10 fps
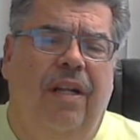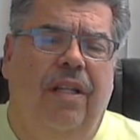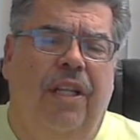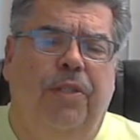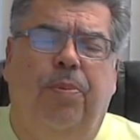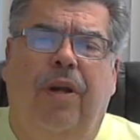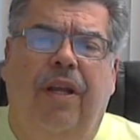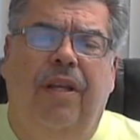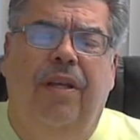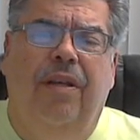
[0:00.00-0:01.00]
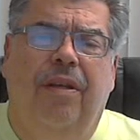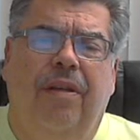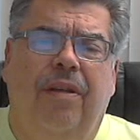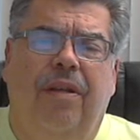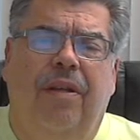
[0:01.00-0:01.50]
let's pray.
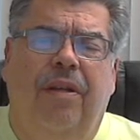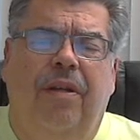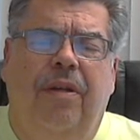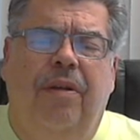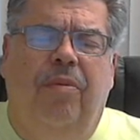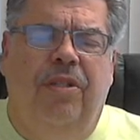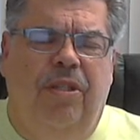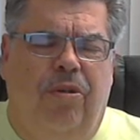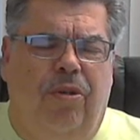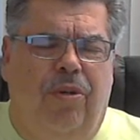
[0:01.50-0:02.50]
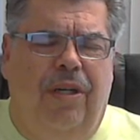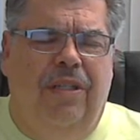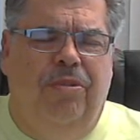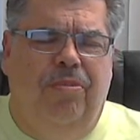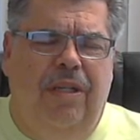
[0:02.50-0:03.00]
Well, dear Lord,
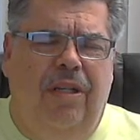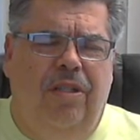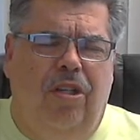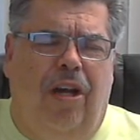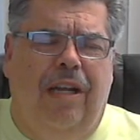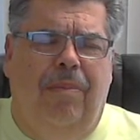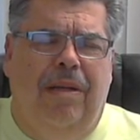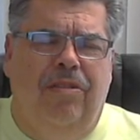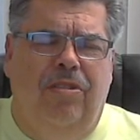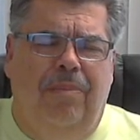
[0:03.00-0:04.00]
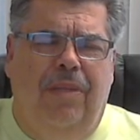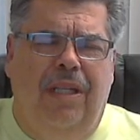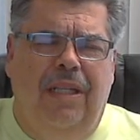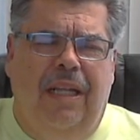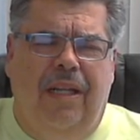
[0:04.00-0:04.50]
as we talk about
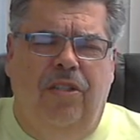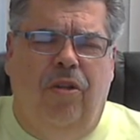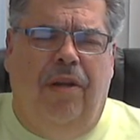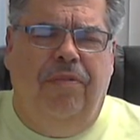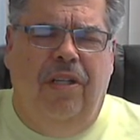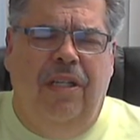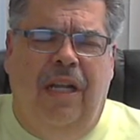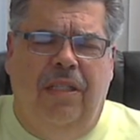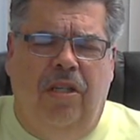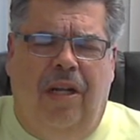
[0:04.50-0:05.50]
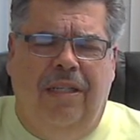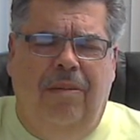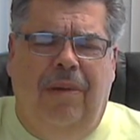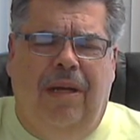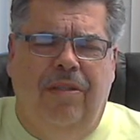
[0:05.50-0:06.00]
something that is often not talked
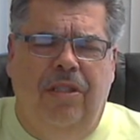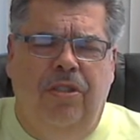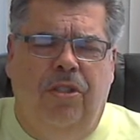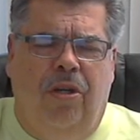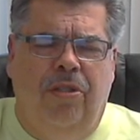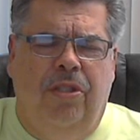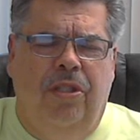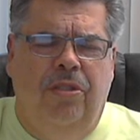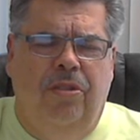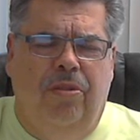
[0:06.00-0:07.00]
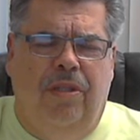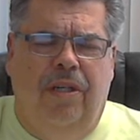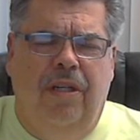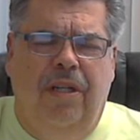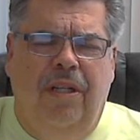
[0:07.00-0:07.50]
about in churches or
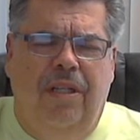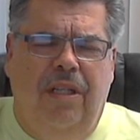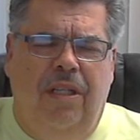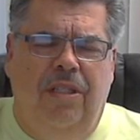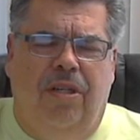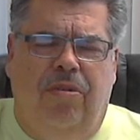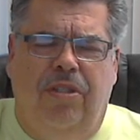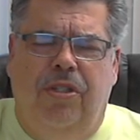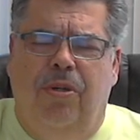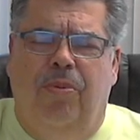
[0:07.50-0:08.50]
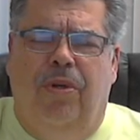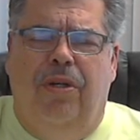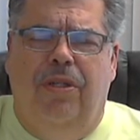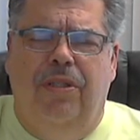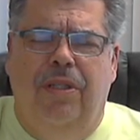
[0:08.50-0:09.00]
in the Christian
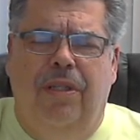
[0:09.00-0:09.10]
world,